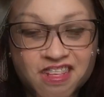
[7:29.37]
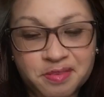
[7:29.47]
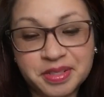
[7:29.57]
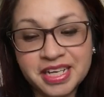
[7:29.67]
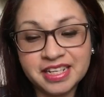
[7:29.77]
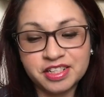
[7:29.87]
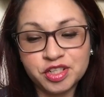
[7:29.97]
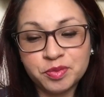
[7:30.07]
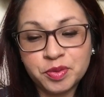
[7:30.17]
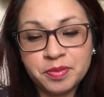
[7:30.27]
Number 10, do
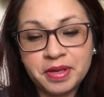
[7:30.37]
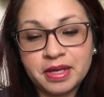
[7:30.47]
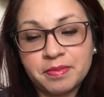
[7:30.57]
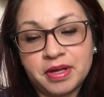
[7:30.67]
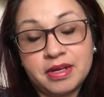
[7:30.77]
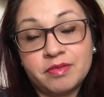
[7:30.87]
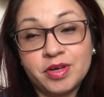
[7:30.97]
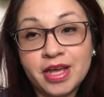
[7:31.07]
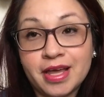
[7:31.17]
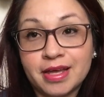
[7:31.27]
you put makeup on every
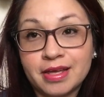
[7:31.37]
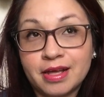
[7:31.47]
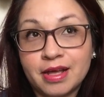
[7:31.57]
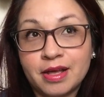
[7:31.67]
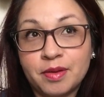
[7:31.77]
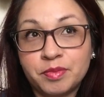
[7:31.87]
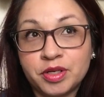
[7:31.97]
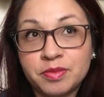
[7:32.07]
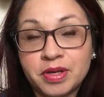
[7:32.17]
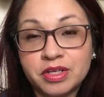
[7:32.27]
day?
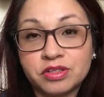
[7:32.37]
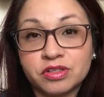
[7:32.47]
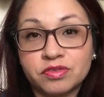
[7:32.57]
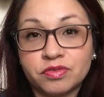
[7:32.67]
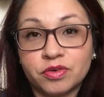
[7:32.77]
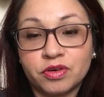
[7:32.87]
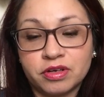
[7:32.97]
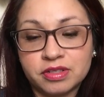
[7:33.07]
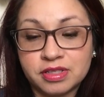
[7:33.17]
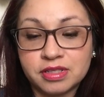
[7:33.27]
Pretty much
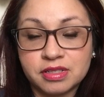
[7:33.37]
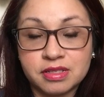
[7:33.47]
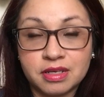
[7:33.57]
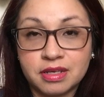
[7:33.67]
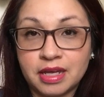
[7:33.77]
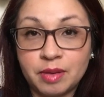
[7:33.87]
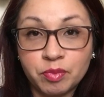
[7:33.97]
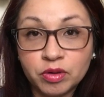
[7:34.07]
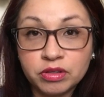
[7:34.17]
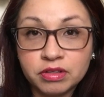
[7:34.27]
for since
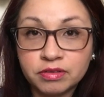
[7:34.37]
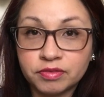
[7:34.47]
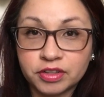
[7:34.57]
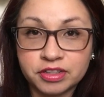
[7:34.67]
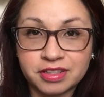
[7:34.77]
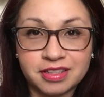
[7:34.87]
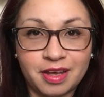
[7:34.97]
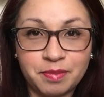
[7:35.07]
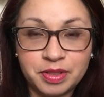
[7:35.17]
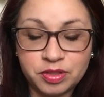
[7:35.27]
April 1st,
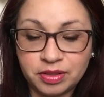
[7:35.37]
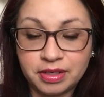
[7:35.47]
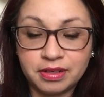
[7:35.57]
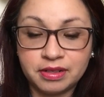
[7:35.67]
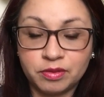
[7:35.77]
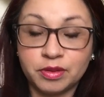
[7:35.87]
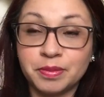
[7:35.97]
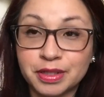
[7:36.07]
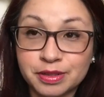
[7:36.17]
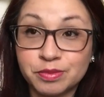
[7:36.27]
I've been doing it, only
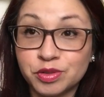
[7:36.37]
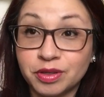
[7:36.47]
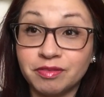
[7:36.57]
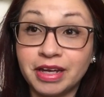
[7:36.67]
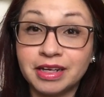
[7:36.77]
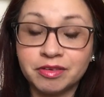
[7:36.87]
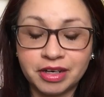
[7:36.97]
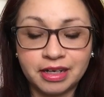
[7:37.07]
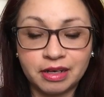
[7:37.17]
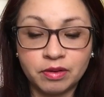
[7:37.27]
because I'm doing beta
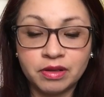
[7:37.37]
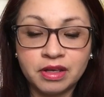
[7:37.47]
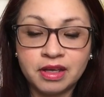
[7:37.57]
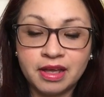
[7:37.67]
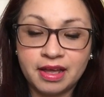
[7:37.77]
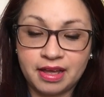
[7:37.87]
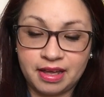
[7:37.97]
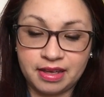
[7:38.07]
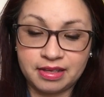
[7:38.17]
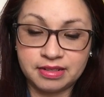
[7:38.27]
right now.
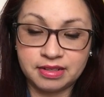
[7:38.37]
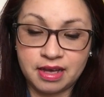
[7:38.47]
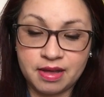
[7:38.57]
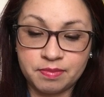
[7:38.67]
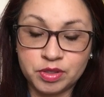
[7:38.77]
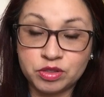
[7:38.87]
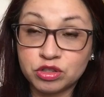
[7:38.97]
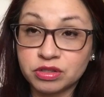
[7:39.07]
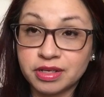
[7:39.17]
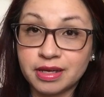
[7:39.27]
And
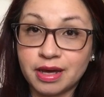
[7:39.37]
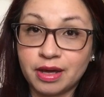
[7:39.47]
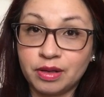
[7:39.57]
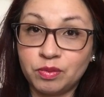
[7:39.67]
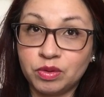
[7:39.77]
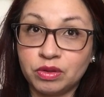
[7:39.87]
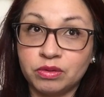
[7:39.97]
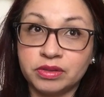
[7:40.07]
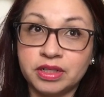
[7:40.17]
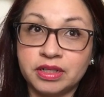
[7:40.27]
usually I will
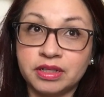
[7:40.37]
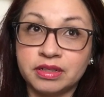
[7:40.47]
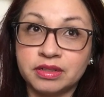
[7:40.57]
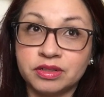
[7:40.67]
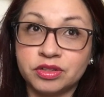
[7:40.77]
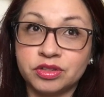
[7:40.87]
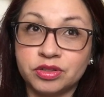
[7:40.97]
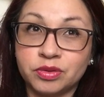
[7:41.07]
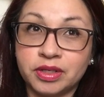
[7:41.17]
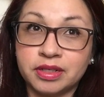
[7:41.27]
only
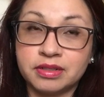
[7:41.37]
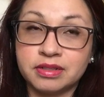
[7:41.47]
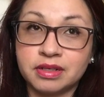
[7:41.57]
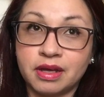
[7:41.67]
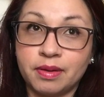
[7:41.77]
do it